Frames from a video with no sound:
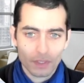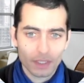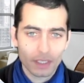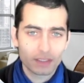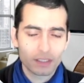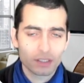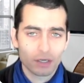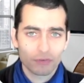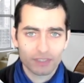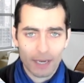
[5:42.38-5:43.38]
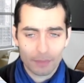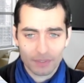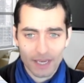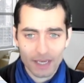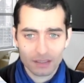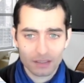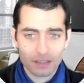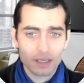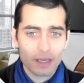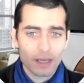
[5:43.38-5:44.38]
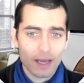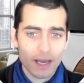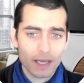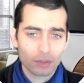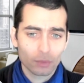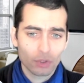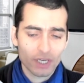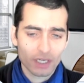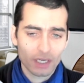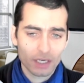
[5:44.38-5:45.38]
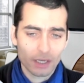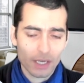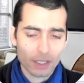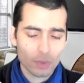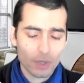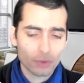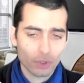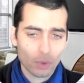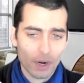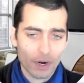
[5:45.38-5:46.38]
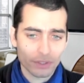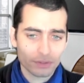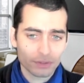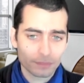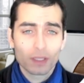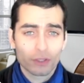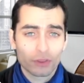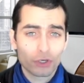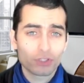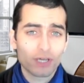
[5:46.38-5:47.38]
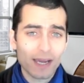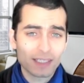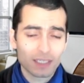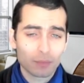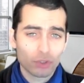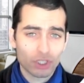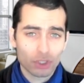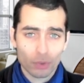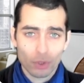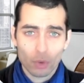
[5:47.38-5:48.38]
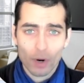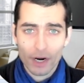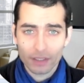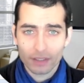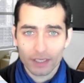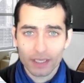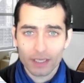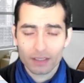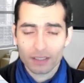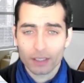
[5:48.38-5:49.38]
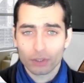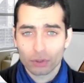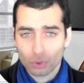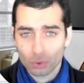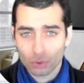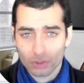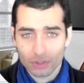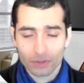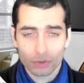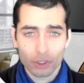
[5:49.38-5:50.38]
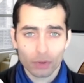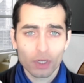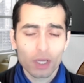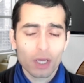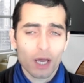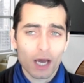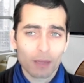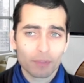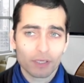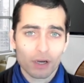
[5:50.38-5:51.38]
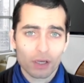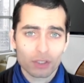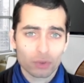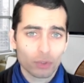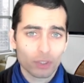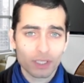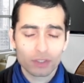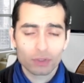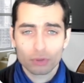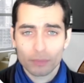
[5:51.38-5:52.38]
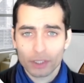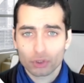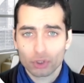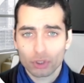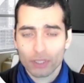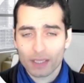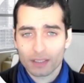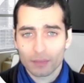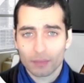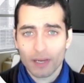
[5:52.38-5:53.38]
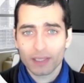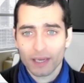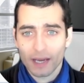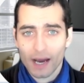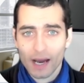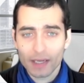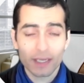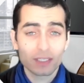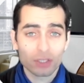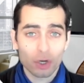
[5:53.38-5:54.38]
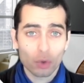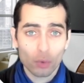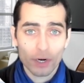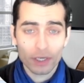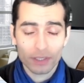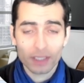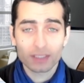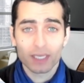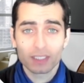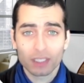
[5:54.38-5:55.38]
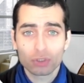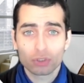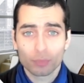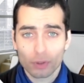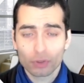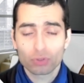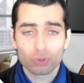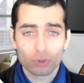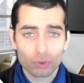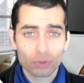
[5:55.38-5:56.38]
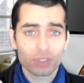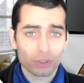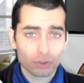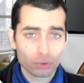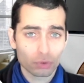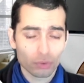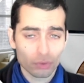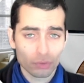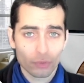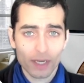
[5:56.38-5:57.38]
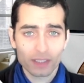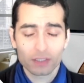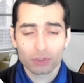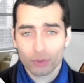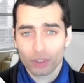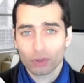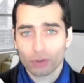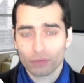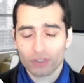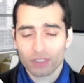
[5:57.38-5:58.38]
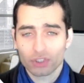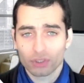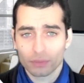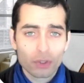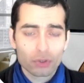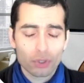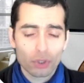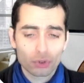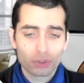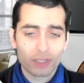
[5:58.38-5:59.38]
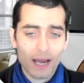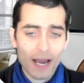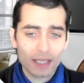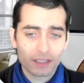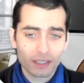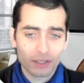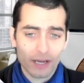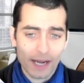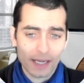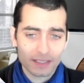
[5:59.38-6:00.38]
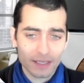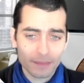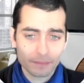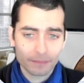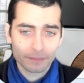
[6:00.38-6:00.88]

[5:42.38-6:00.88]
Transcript: It is of type text, and we check here as well required. The third item which is required is the tools, because we need to make sure that Blend AI is aware that it is supposed to use a tool, right, during the conversation. So you should add here item.